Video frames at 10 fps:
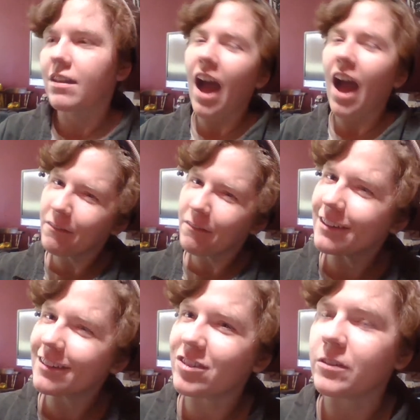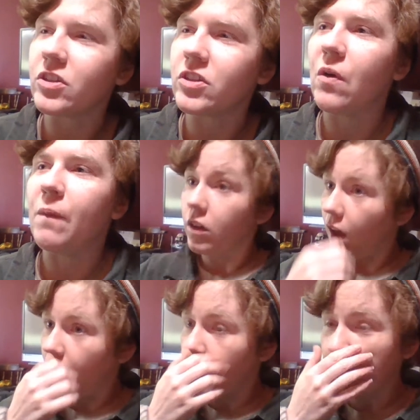I'm gonna do it too.
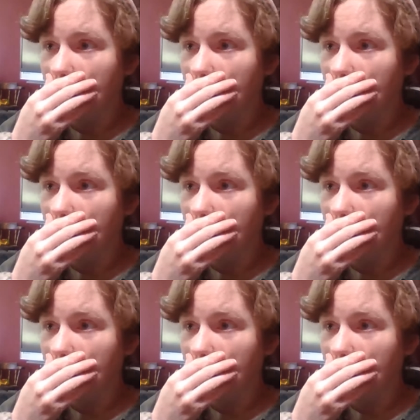I mean,